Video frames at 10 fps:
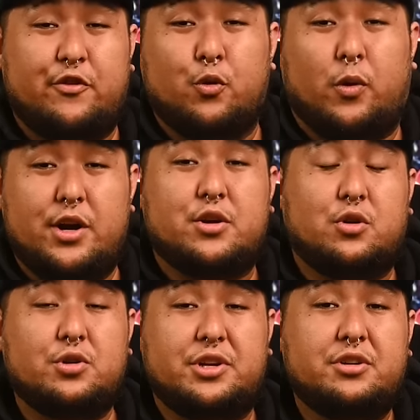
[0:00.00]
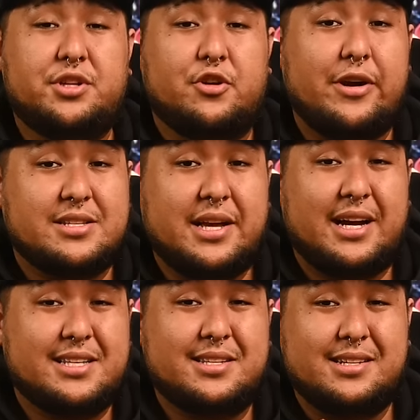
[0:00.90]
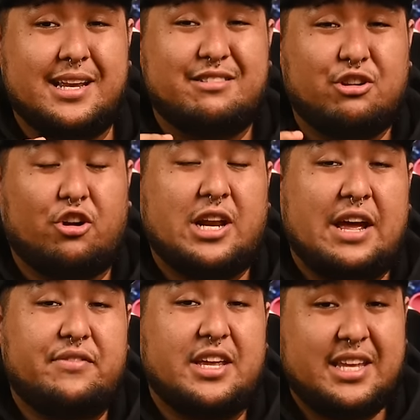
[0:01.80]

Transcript: if you want to go Neil deGrasse Tyson and not have a